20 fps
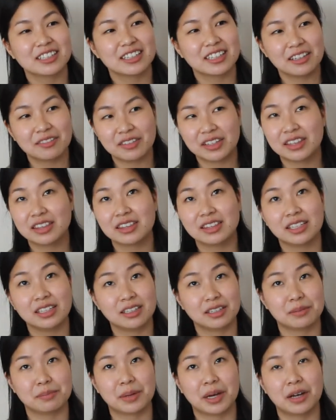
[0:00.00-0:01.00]
even
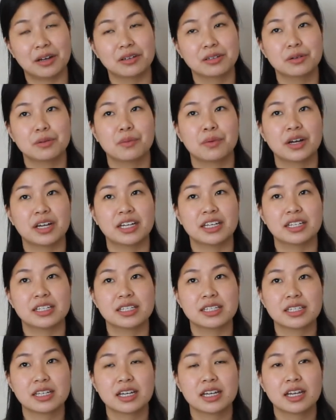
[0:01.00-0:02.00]
think about
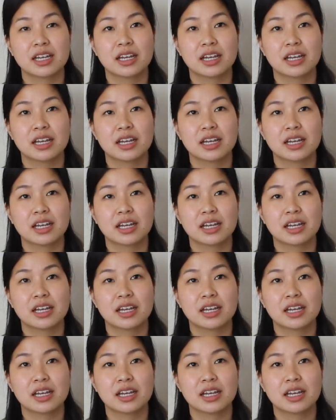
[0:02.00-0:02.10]
was